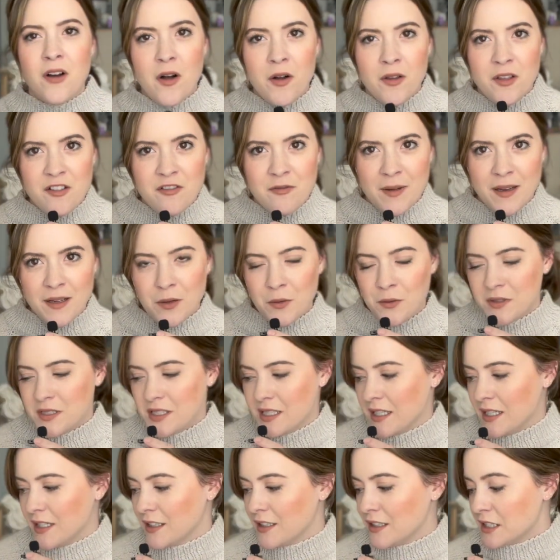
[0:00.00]
of my notes
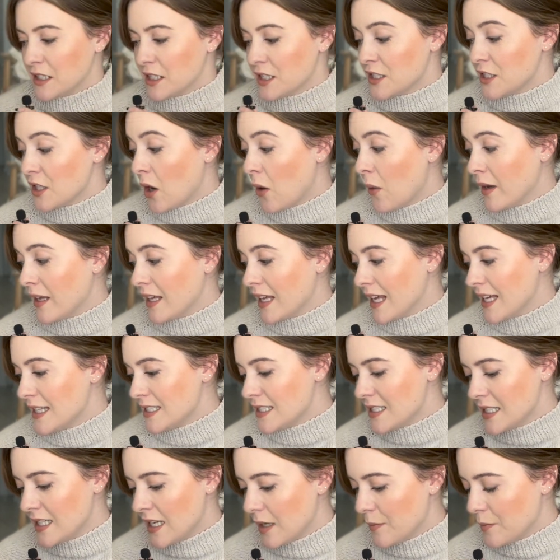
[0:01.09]
here. So I
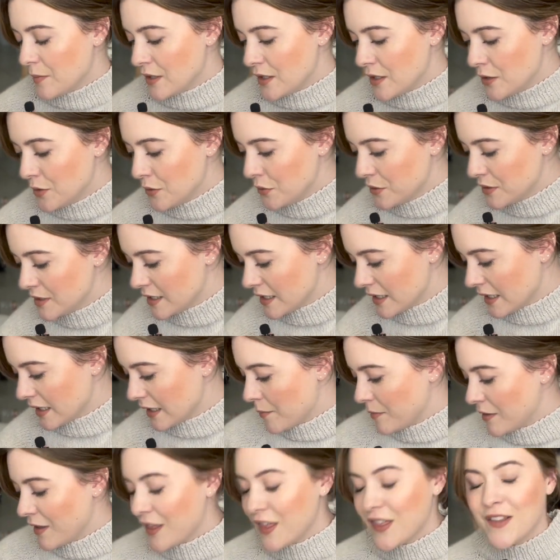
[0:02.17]
ended up using
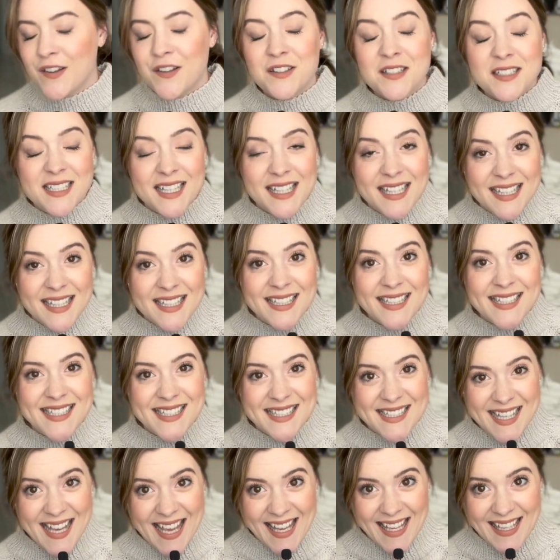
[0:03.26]
13
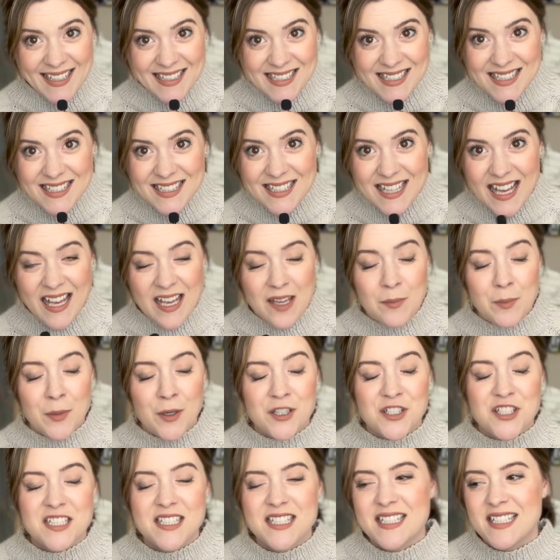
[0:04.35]
skeins. I had
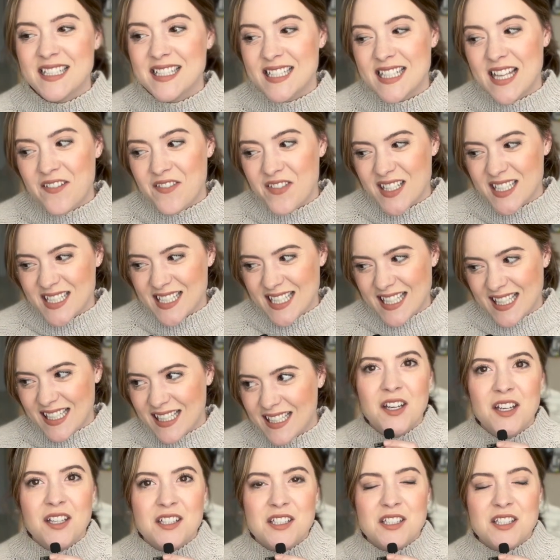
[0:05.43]
purchased
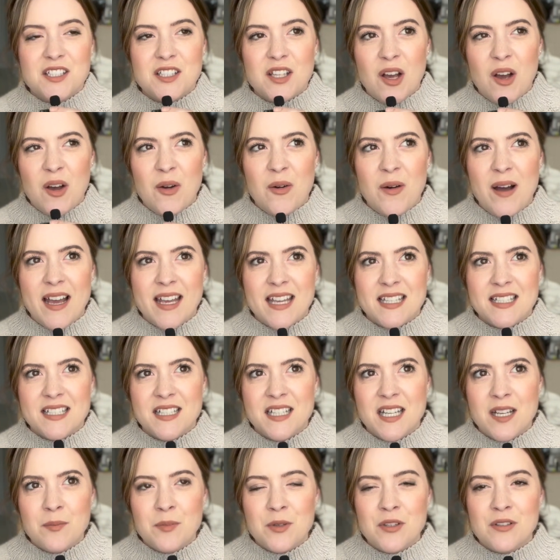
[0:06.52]
17, so I ended
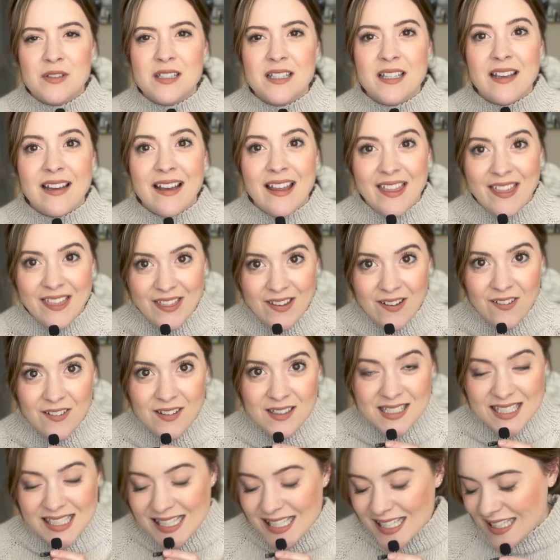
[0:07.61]
up using
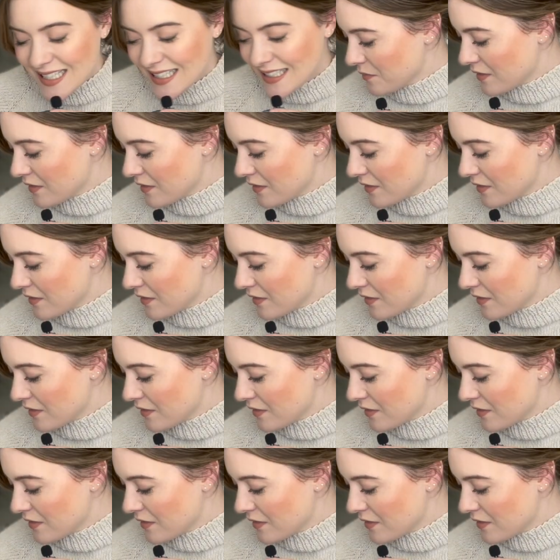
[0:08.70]
13,